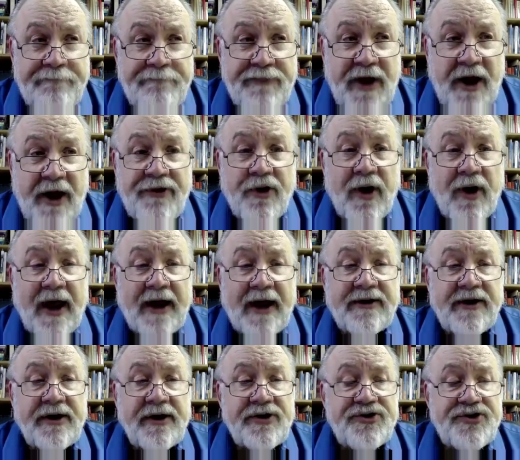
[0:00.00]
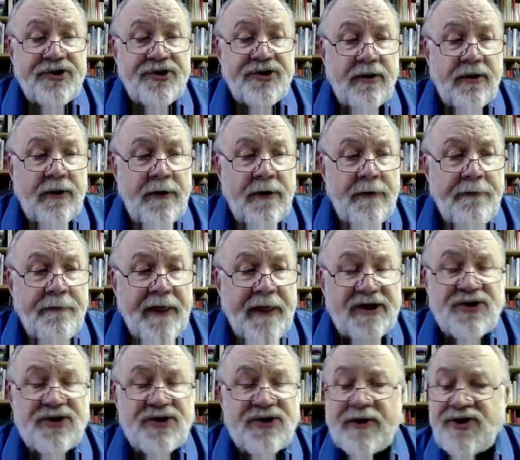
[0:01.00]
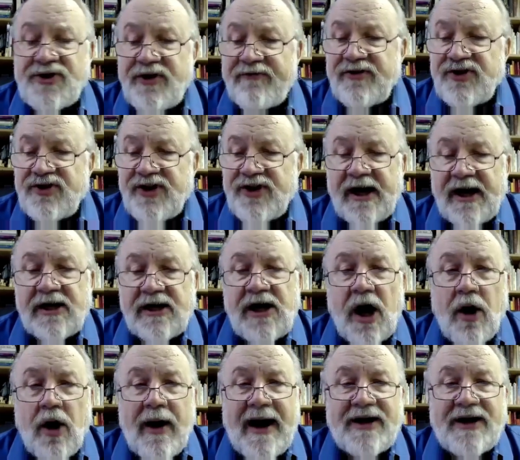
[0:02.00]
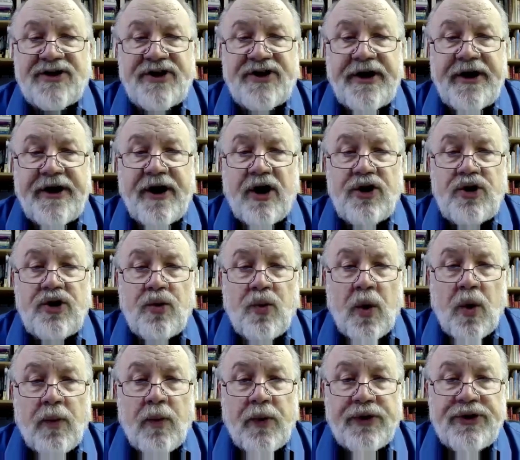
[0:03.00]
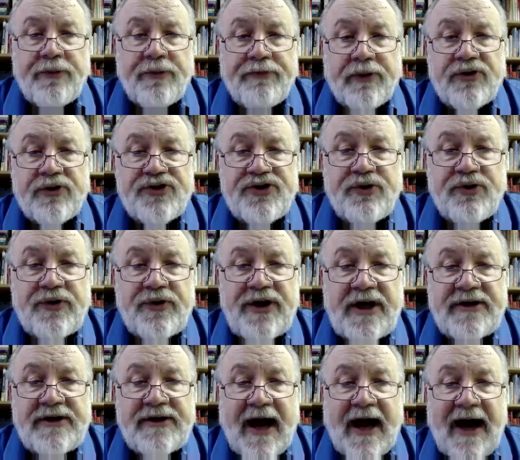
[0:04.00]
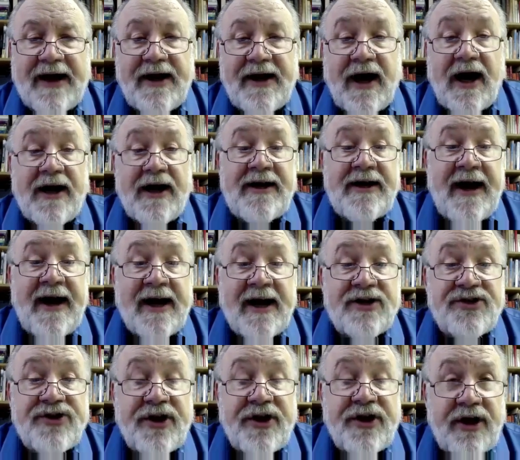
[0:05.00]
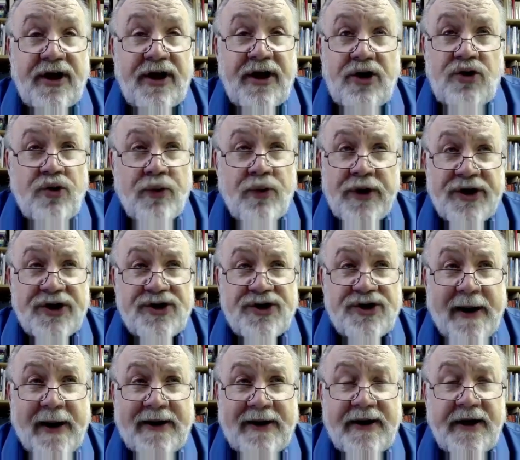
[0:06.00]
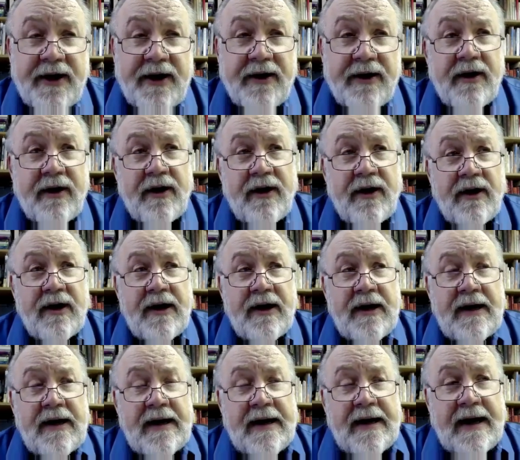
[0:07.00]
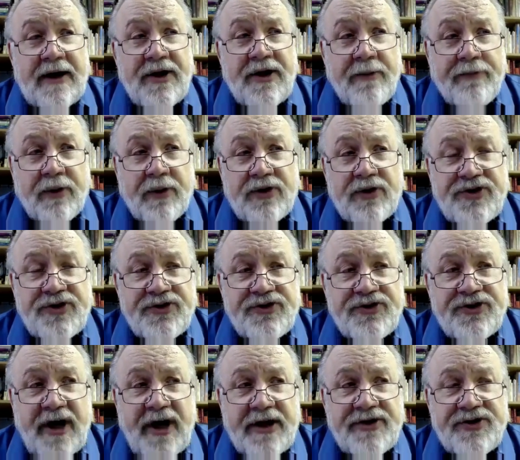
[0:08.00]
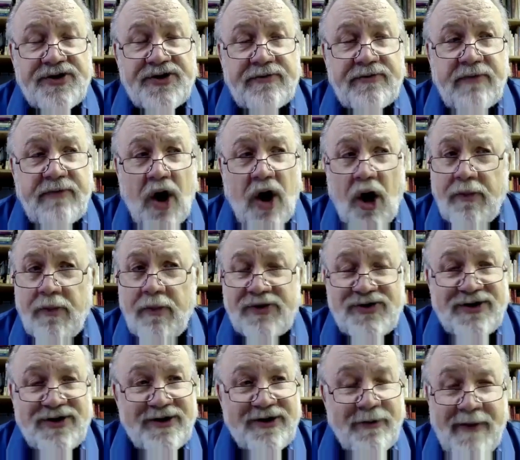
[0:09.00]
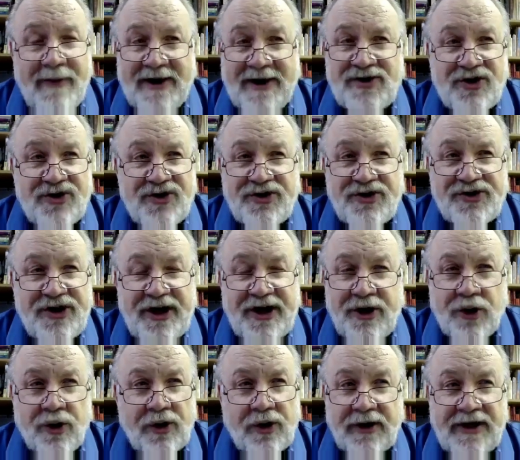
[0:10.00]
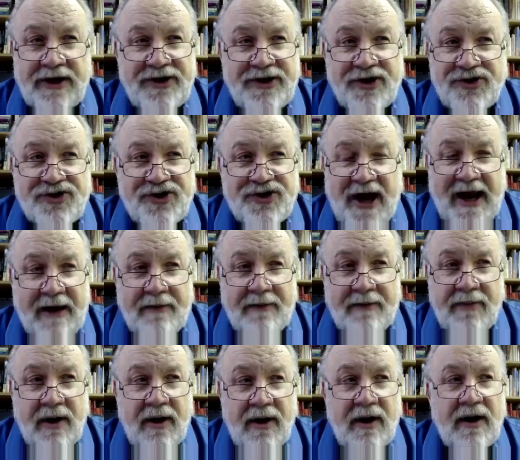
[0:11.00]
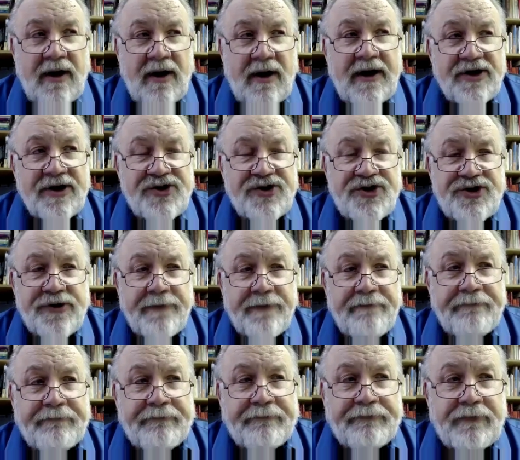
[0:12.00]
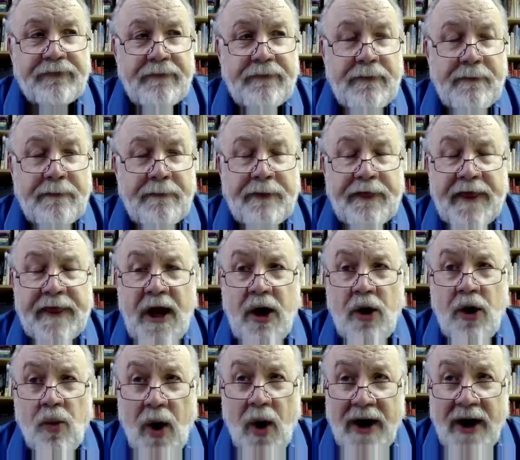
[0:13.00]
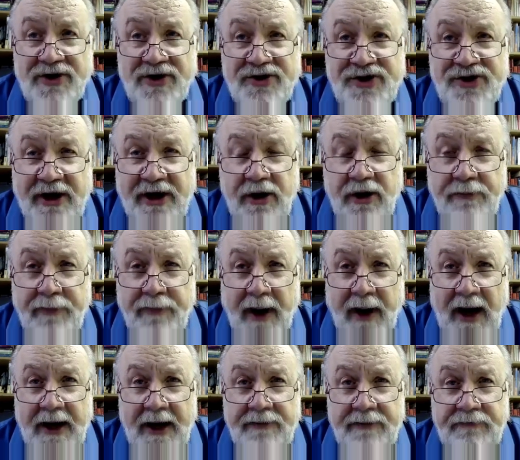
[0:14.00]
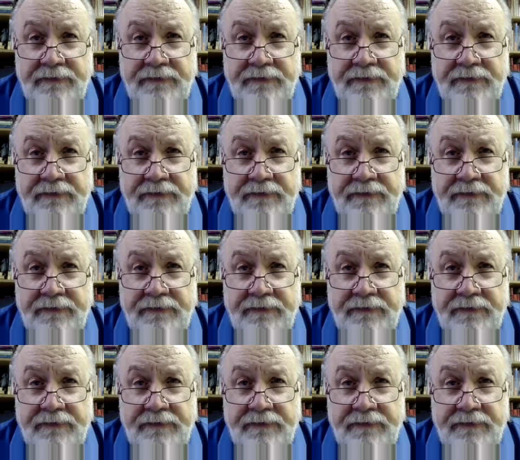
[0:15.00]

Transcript: and they're like this. Especially if it's like a car accident or you weren't with the person when they died, a hunting accident, and you weren't expecting it. And the person says, almost, the message is eerily the same. It's, want to say goodbye.